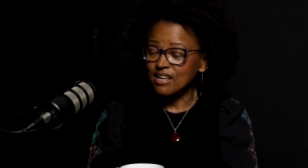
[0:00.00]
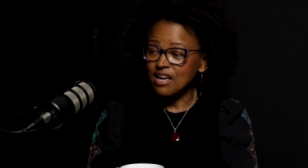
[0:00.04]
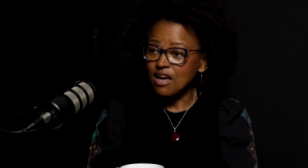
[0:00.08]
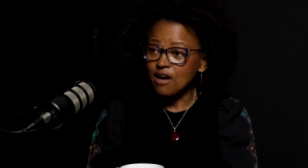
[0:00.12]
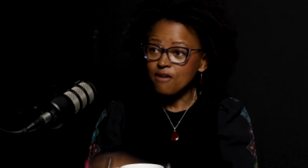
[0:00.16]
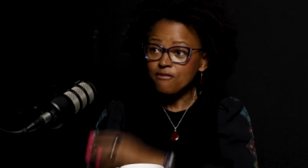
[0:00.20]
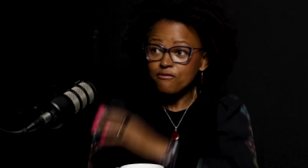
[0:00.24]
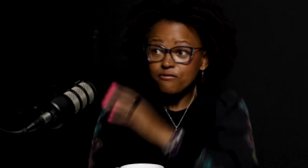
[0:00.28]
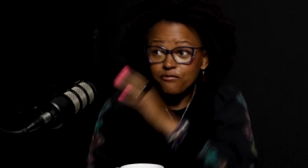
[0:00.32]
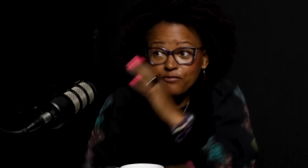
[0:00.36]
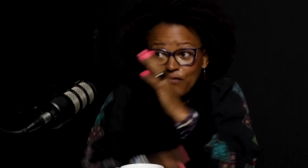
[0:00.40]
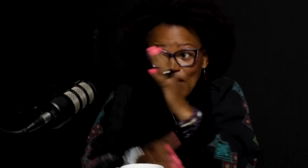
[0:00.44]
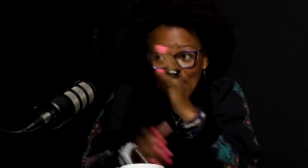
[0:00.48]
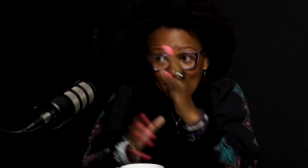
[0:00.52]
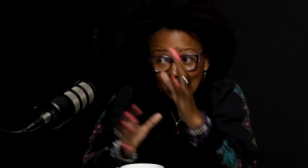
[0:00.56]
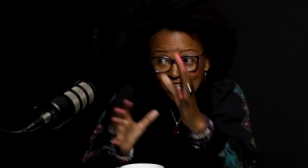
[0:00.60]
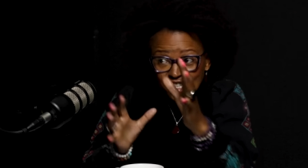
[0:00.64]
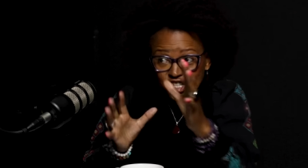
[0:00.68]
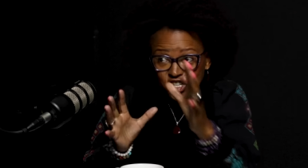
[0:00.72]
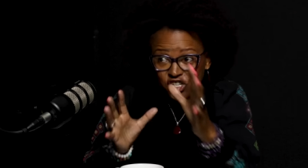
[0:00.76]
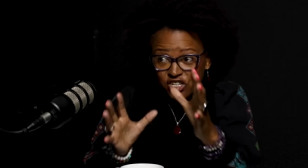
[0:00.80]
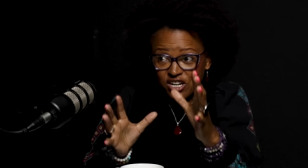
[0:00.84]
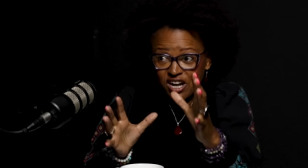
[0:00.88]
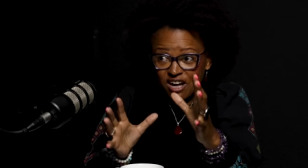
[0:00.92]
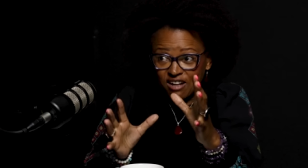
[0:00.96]

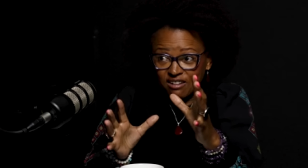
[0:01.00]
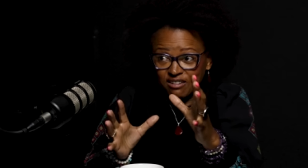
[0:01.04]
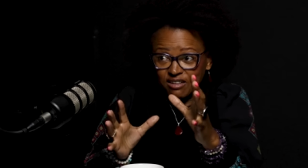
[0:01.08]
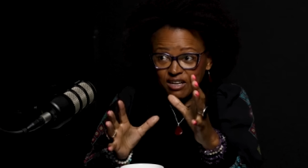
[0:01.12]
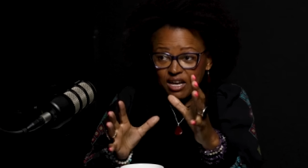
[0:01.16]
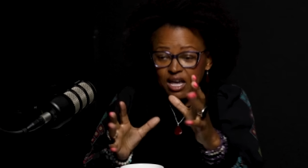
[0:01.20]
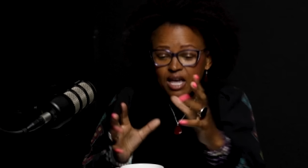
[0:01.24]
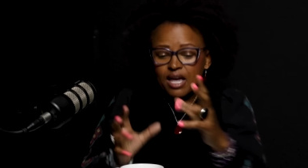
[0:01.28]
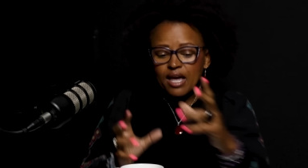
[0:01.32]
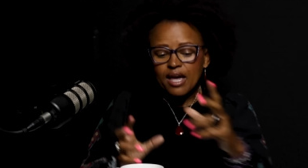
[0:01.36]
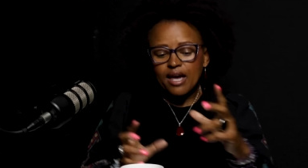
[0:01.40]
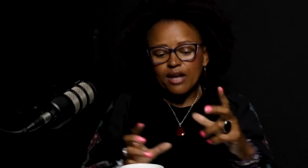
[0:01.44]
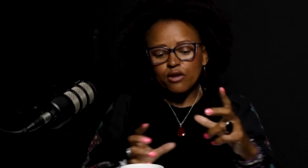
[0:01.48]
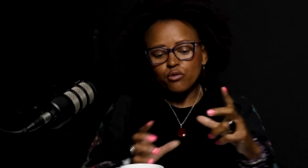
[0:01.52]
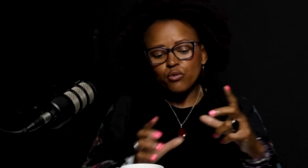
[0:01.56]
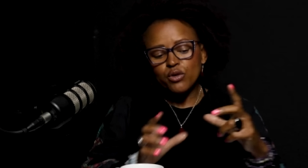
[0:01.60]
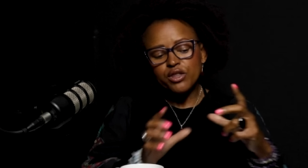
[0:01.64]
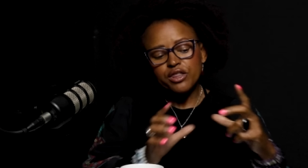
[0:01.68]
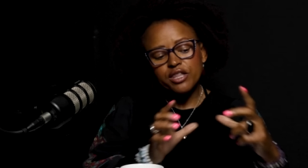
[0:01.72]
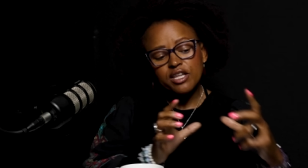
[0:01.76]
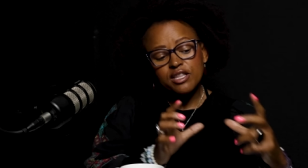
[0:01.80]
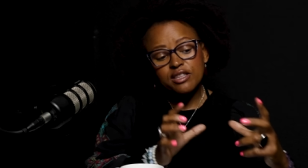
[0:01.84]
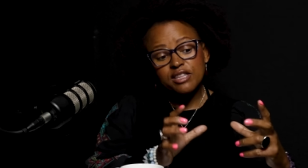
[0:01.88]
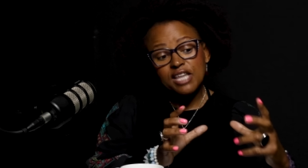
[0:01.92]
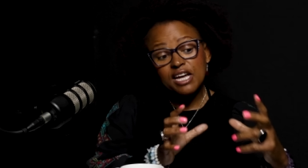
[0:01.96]
functional. And
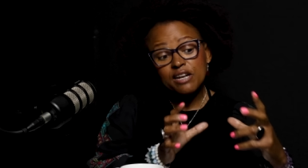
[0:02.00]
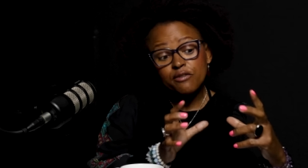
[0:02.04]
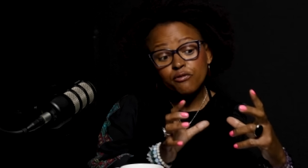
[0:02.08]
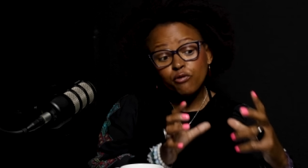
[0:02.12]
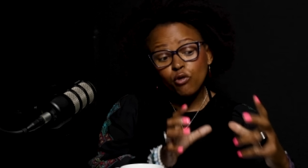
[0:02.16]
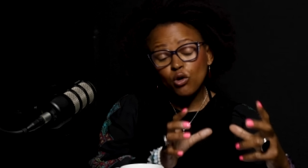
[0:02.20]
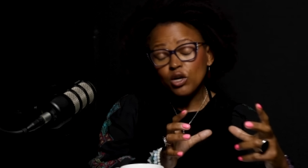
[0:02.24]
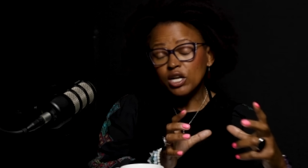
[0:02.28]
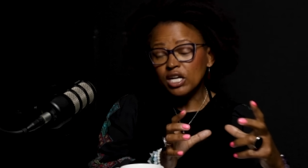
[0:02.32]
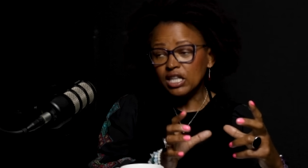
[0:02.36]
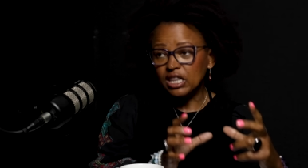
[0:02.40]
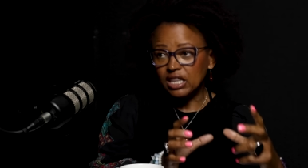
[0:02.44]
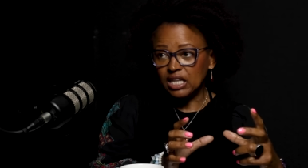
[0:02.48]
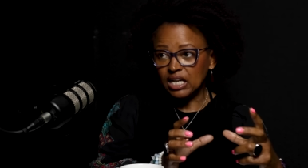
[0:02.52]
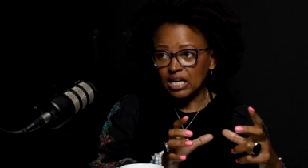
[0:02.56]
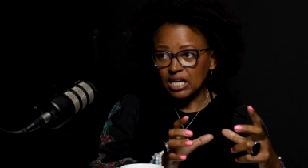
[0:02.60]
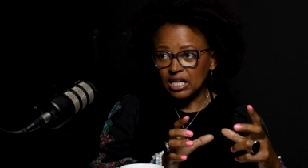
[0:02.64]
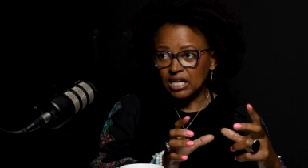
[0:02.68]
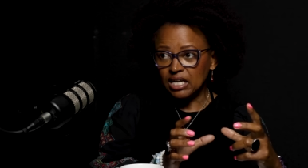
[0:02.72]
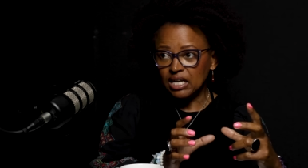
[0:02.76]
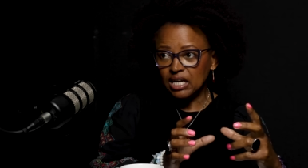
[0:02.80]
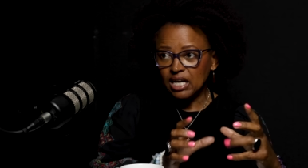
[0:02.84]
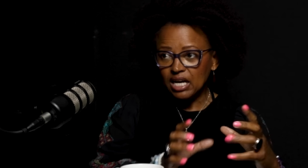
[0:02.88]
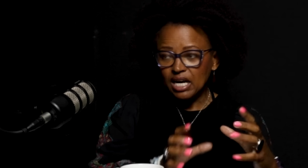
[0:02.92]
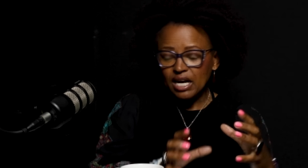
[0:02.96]
within that 43,